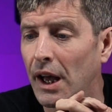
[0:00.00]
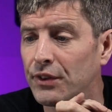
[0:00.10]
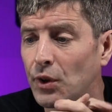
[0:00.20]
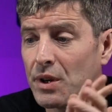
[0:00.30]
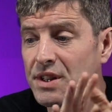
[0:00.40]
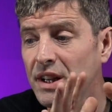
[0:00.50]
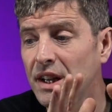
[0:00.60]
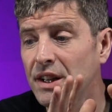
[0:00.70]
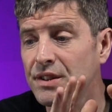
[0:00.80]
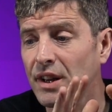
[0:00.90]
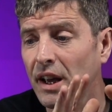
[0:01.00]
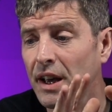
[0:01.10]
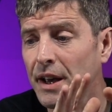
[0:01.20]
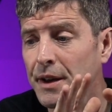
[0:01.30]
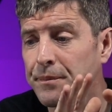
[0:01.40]
So I did,
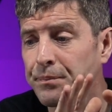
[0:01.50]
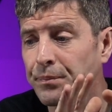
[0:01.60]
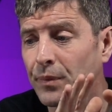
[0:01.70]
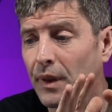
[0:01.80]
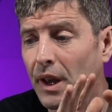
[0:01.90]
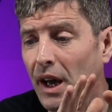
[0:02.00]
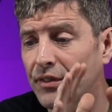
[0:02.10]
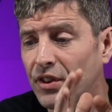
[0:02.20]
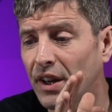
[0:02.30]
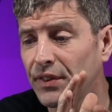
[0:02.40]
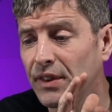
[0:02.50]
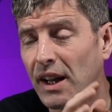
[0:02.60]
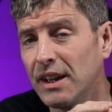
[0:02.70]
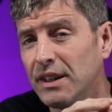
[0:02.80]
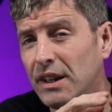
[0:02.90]
after testing the
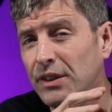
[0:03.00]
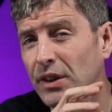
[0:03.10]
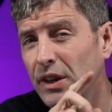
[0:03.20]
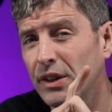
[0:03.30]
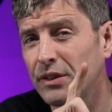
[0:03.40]
LEDs, I